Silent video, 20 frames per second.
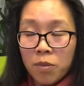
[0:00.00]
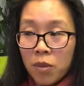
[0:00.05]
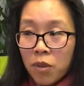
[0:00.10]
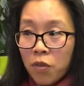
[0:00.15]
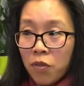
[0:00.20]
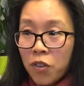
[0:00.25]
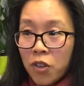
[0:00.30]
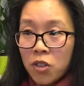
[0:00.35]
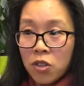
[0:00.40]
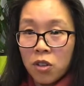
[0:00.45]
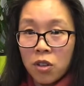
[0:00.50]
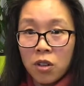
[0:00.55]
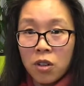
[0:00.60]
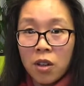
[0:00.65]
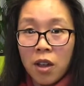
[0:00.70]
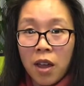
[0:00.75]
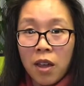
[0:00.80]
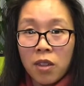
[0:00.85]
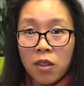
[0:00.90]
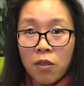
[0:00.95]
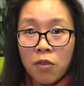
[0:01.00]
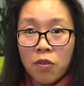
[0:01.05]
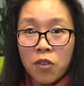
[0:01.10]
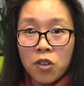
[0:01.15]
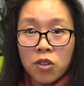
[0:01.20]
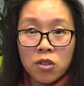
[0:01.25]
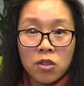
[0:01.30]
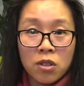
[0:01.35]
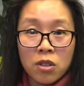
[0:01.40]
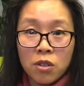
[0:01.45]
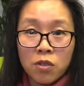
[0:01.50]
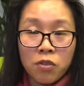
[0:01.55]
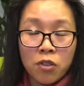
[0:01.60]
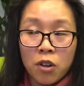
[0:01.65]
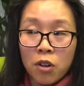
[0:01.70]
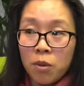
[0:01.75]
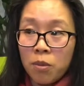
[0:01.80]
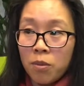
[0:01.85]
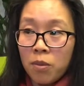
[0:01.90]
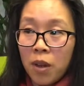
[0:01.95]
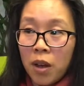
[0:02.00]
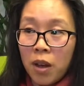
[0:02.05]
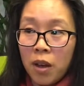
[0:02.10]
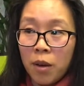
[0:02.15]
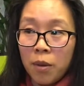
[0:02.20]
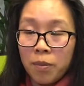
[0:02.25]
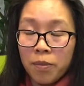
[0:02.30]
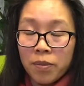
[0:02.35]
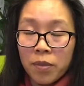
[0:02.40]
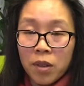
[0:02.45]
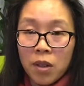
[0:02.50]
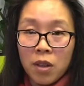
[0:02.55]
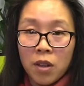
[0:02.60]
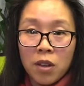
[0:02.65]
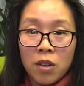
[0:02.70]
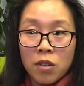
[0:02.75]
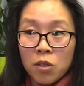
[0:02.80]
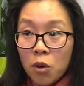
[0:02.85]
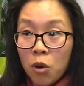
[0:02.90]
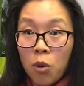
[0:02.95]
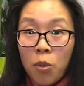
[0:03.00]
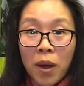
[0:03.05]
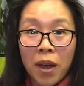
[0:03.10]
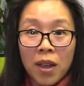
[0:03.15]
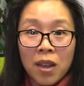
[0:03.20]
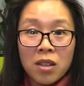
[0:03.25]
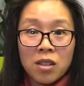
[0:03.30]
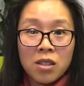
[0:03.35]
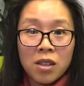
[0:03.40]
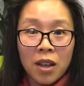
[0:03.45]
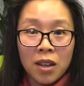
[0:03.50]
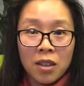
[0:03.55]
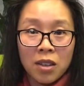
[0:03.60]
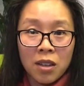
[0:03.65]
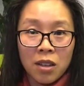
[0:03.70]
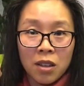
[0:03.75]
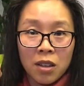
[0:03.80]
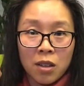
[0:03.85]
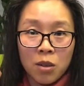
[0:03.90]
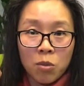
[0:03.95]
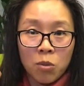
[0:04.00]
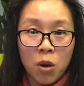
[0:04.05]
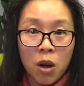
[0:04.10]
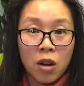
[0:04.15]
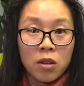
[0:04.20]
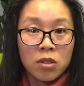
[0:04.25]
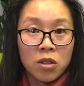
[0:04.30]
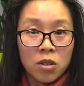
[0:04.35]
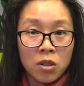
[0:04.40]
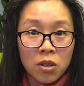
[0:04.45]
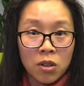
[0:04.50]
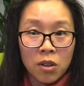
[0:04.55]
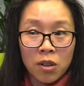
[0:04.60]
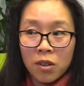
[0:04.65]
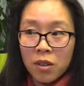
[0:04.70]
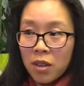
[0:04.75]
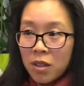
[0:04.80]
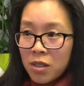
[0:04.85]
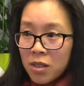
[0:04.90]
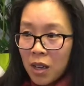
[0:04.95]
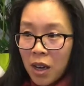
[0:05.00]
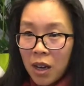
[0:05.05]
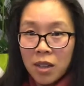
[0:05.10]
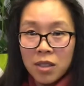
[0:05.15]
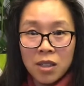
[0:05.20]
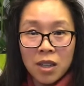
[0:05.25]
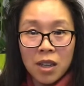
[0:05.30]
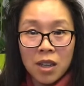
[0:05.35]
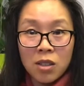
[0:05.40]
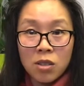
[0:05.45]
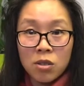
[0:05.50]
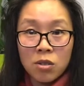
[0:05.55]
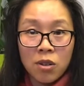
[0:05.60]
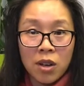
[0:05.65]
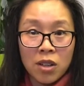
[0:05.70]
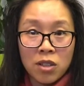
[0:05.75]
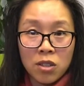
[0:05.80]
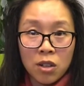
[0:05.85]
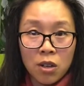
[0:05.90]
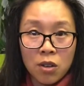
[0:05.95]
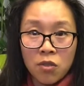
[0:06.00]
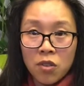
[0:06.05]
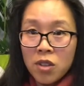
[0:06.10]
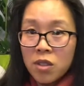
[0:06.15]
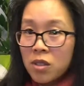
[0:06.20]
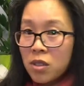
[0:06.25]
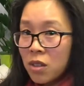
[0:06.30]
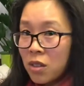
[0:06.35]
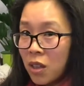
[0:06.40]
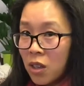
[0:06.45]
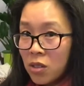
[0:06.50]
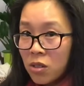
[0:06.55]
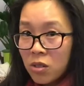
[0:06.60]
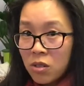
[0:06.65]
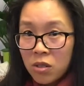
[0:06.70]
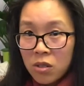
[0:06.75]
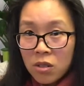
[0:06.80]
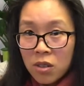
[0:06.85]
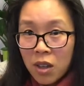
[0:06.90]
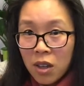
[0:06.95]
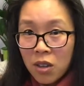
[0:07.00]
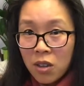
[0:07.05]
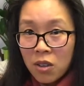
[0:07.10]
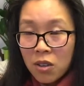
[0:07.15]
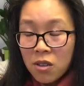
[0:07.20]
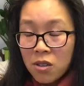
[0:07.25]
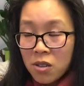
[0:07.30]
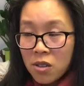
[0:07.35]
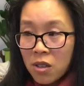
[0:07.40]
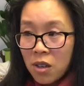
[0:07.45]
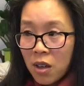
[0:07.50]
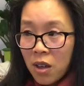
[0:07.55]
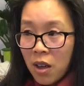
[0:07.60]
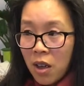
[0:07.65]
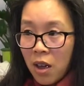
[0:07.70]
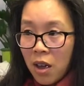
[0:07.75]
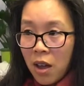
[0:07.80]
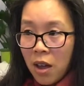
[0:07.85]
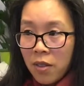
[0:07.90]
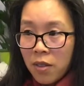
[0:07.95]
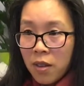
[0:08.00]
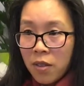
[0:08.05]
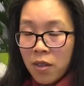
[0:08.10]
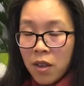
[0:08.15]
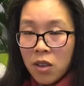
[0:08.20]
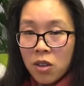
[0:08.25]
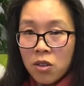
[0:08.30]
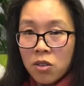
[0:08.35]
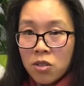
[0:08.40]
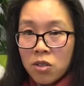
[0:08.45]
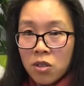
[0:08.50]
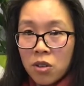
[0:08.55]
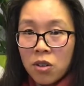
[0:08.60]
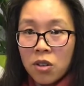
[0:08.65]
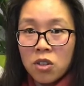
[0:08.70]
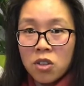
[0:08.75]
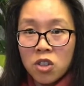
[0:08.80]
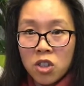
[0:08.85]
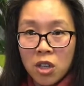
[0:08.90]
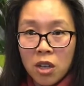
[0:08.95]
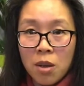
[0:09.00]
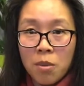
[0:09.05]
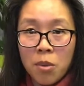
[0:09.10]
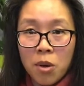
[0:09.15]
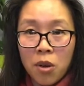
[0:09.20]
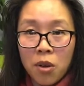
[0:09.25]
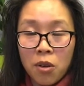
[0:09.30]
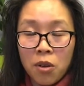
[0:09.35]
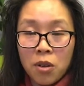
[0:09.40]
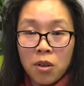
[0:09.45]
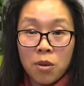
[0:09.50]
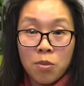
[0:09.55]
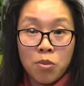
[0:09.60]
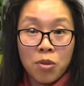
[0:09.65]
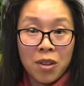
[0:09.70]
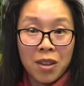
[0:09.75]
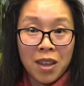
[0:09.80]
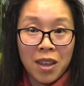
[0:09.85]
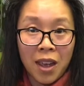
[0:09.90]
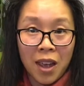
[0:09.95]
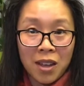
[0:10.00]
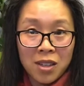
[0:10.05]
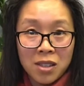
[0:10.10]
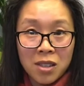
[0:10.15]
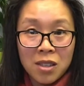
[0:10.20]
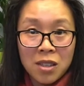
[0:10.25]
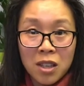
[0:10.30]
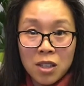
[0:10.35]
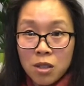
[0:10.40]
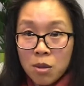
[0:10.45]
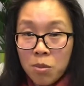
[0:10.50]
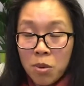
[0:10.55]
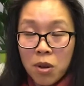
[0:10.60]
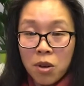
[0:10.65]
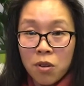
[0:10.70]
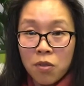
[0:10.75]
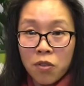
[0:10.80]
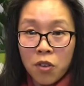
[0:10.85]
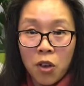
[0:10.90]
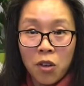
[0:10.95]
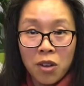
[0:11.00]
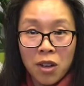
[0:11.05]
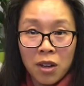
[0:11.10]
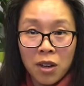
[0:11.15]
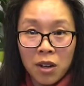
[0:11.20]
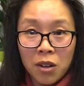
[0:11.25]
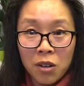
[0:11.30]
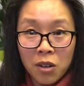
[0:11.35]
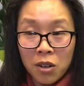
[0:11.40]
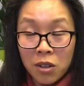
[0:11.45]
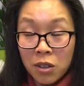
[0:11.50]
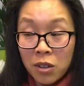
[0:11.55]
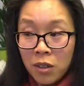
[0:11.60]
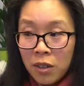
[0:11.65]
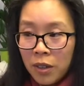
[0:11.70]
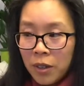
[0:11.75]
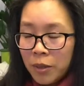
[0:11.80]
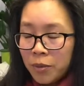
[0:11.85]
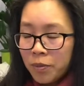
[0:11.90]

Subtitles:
fish oil, and the fish is from Norway. It's like the wild caught sardines or anchovies. That's all they use. And then they use non-GMO caprylic acid, that's a bit of coconut oil,